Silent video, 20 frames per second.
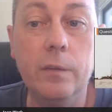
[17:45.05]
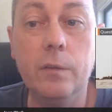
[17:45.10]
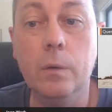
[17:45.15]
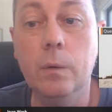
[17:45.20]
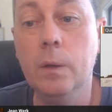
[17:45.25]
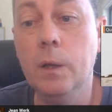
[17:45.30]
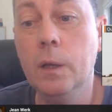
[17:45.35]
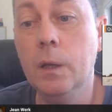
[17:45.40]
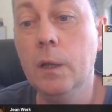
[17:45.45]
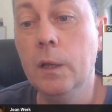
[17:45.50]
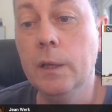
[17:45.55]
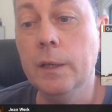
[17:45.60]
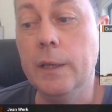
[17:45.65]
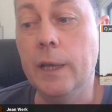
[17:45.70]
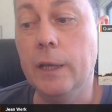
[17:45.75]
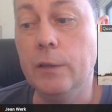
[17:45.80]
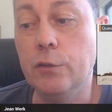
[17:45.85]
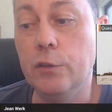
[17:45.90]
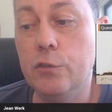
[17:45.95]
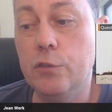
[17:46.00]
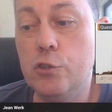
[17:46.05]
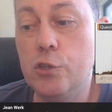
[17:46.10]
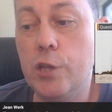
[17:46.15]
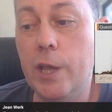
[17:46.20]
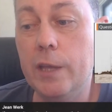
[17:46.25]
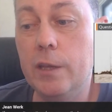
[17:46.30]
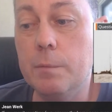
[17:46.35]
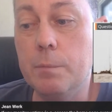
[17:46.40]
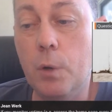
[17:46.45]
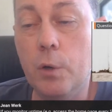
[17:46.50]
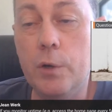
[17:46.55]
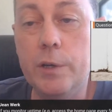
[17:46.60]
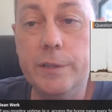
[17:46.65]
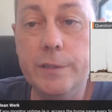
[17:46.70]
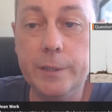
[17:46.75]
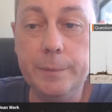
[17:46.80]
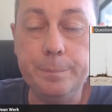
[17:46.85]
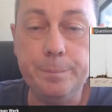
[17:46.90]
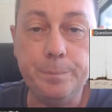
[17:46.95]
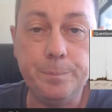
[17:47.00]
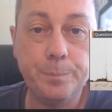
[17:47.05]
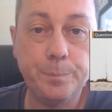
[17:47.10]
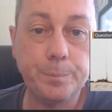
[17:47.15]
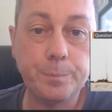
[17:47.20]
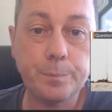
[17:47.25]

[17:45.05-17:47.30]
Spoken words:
So yeah, just check your monitor.